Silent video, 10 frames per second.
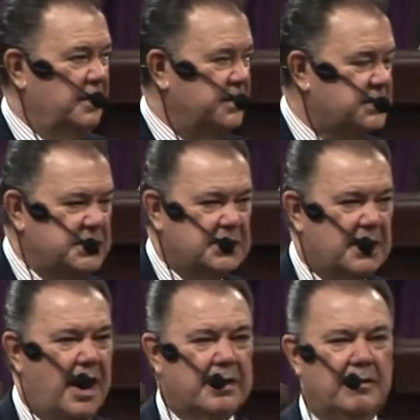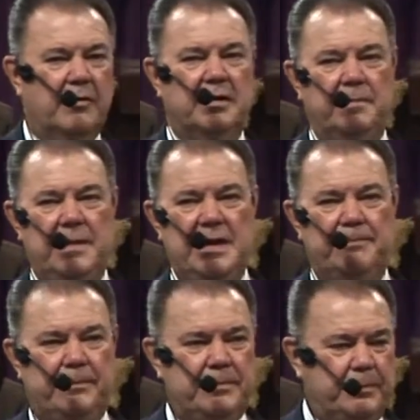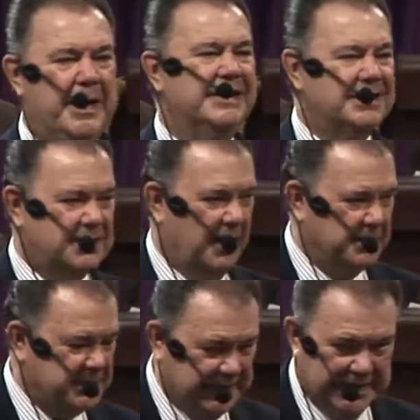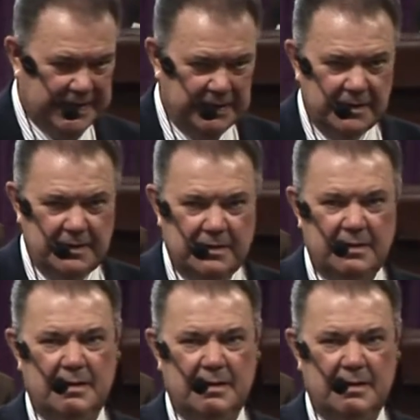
This is not going to be Pentecost again.